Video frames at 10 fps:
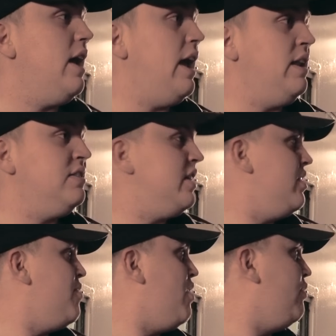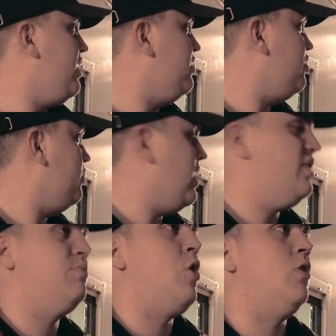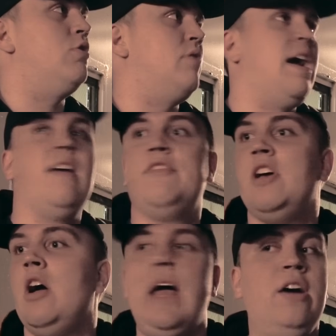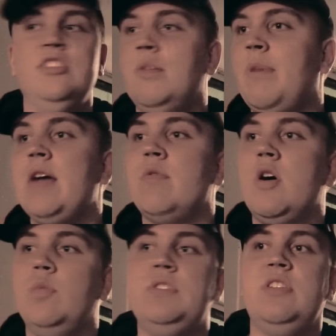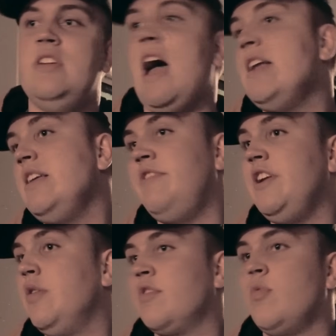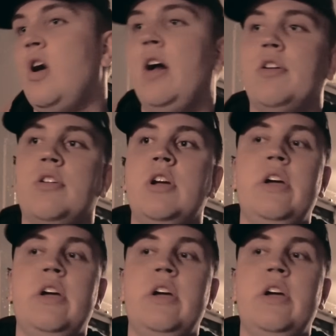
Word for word: and send them out into a small craft held up by ropes 90 feet over the water.